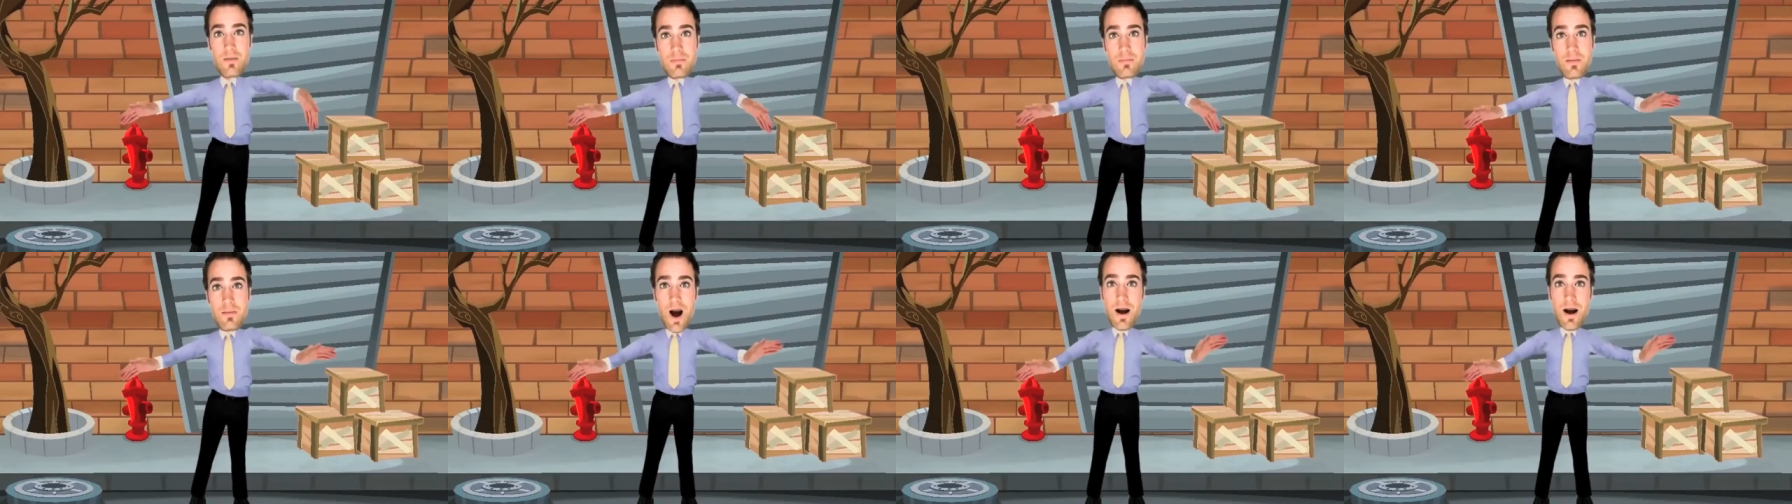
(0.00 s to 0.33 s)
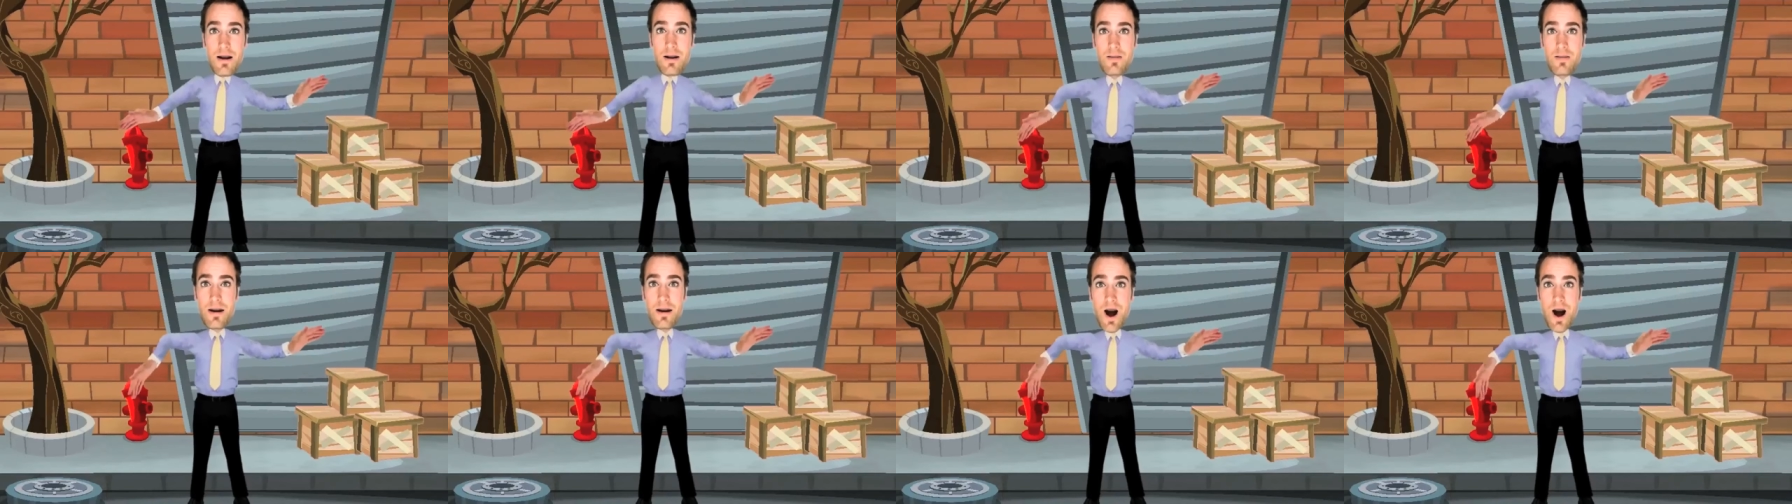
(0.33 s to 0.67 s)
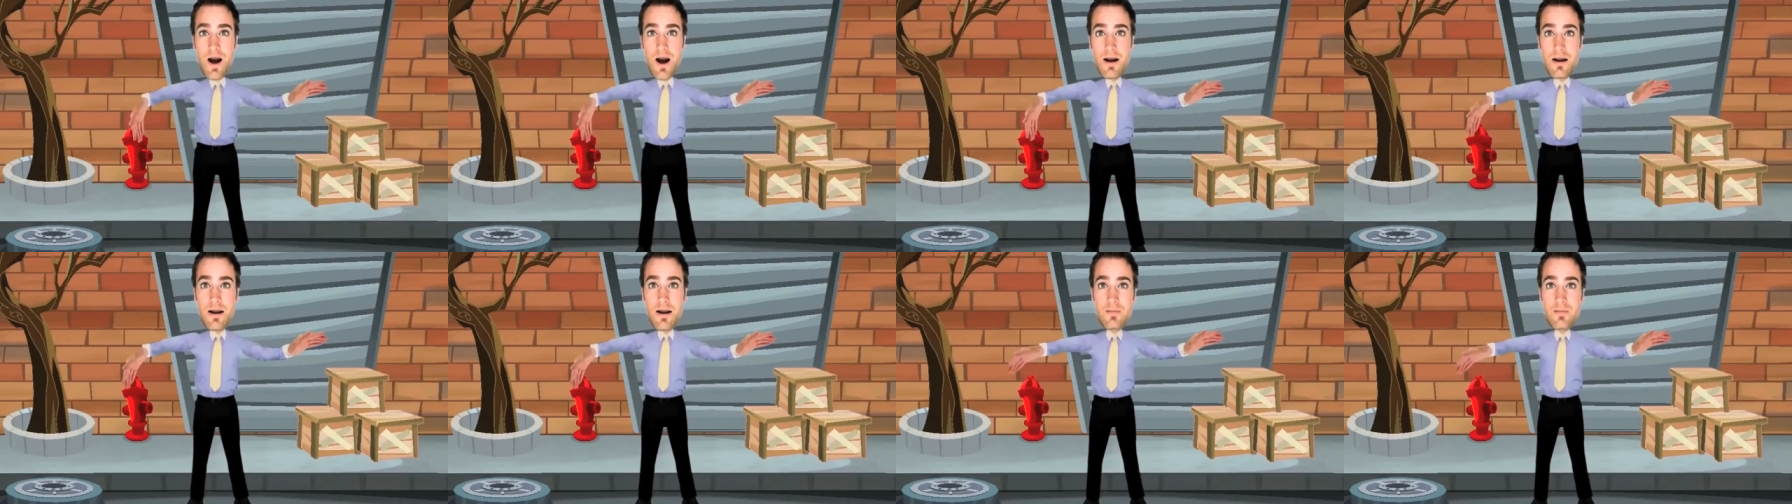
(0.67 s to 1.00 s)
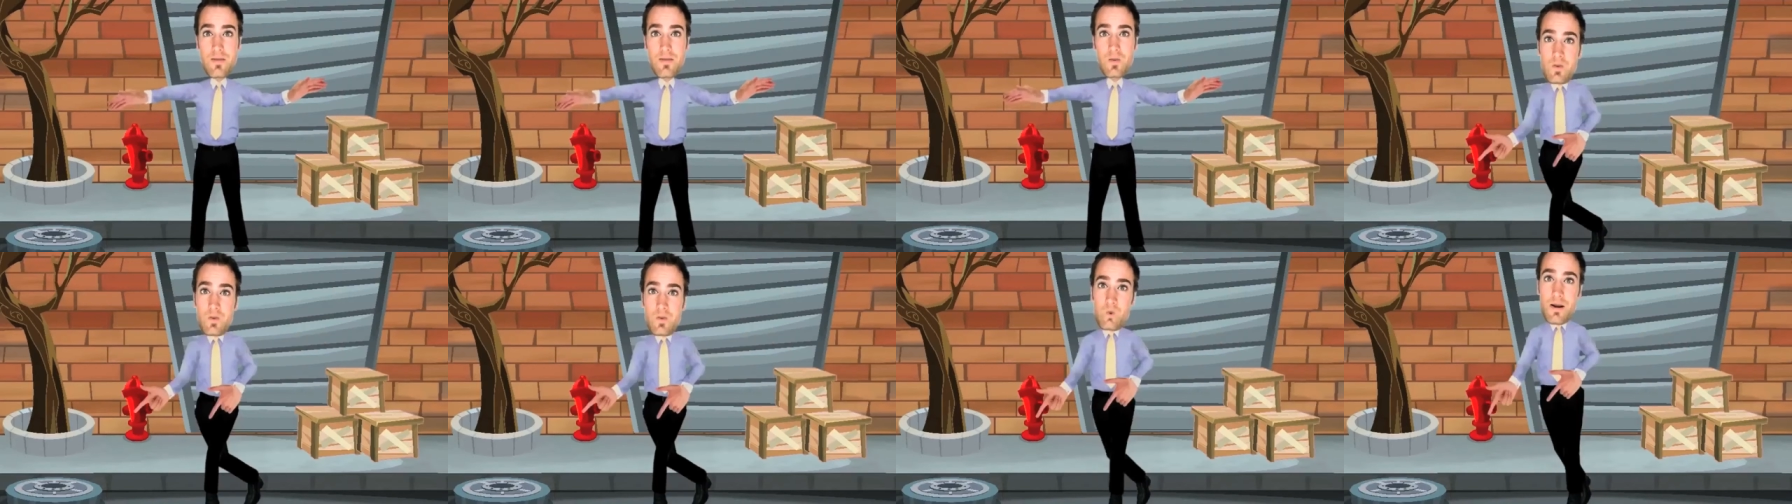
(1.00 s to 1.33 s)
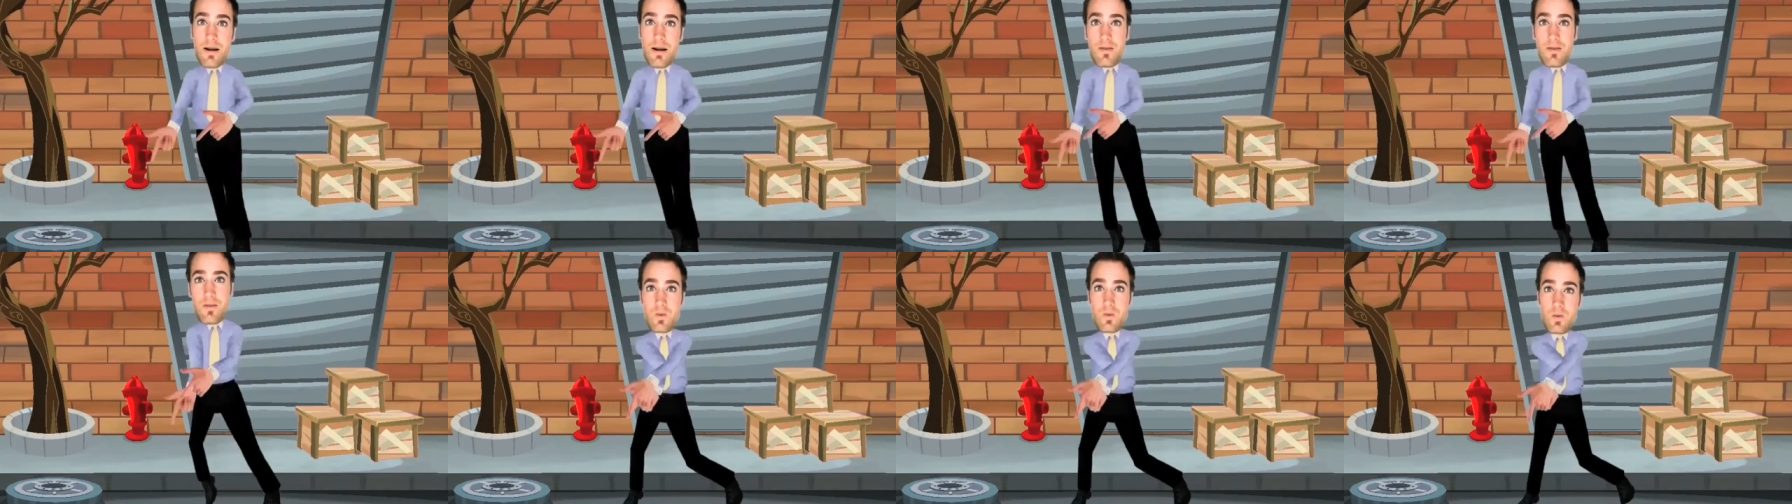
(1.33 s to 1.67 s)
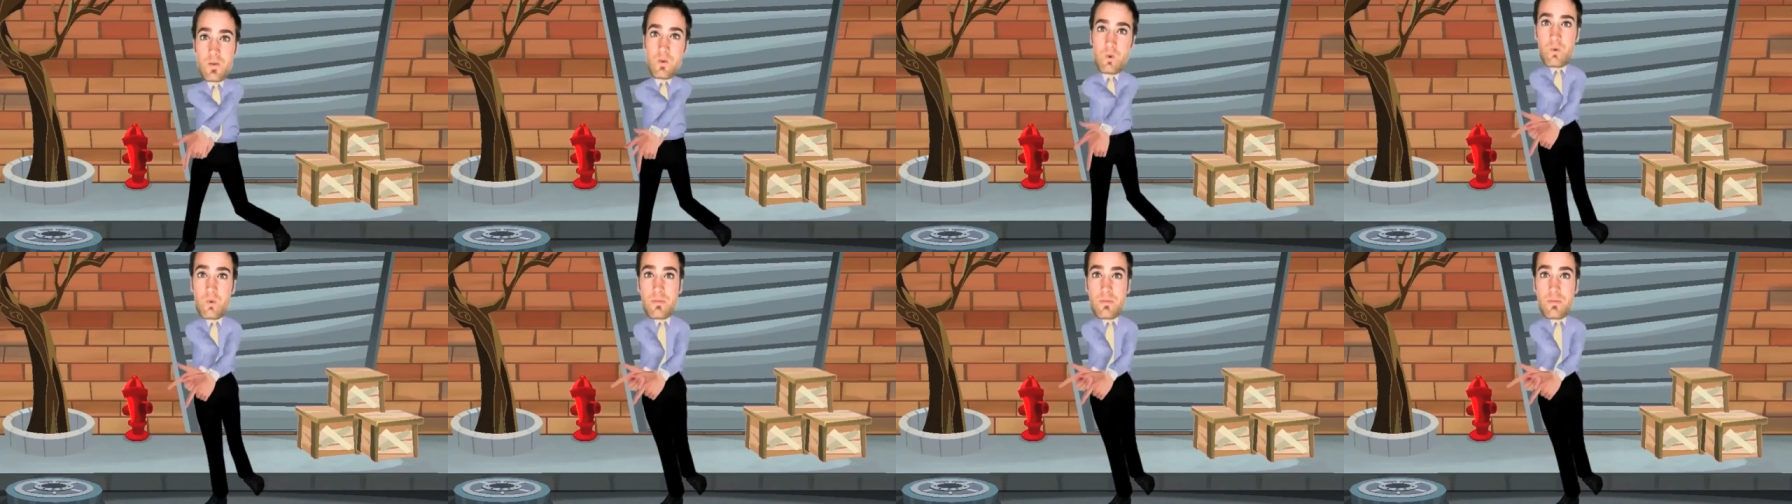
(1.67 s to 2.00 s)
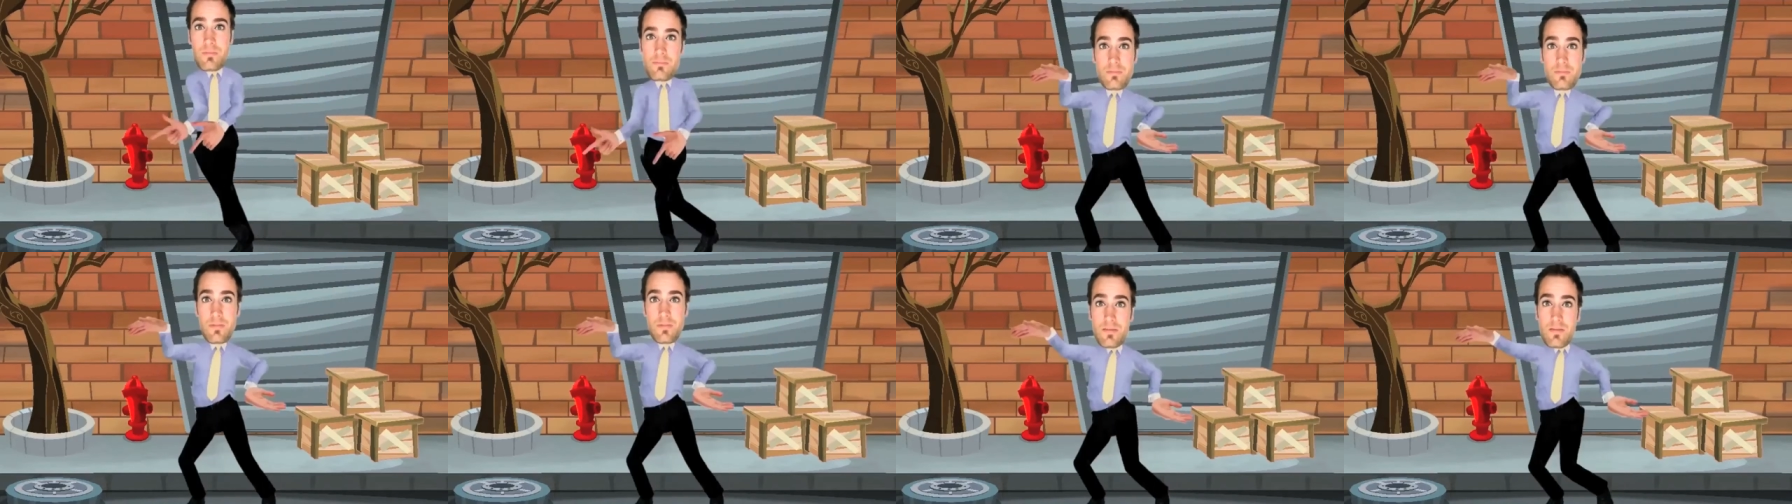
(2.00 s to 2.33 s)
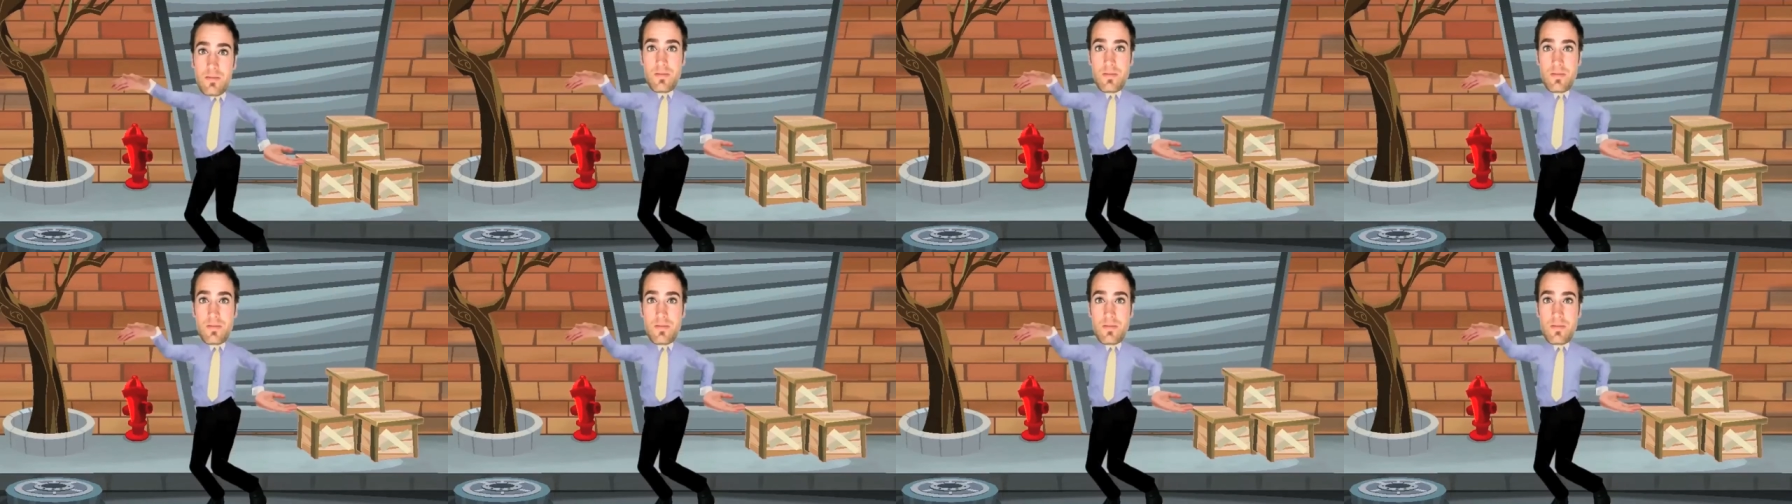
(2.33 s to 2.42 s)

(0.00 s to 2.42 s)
know Thomas Edison,